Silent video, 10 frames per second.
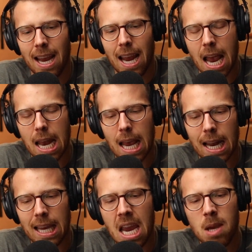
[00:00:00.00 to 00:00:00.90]
And
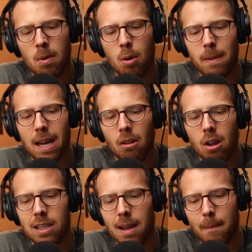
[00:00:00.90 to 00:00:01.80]
I came home and I
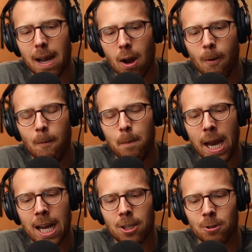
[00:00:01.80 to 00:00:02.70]
looked at my own
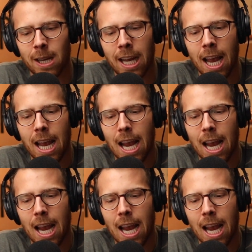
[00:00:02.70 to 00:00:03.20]
pantry